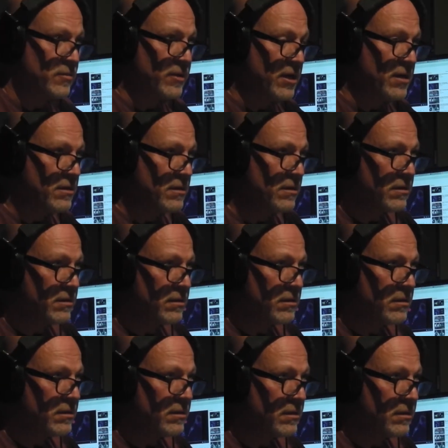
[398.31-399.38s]
one here.
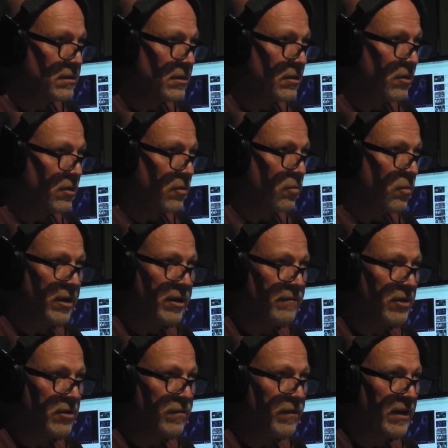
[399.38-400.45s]
Oh, we could do that one, yeah. Whatever
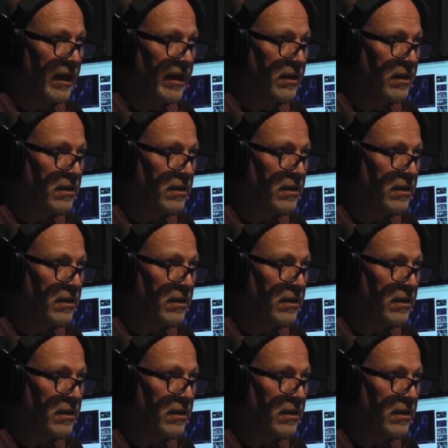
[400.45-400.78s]
sure. you feel like.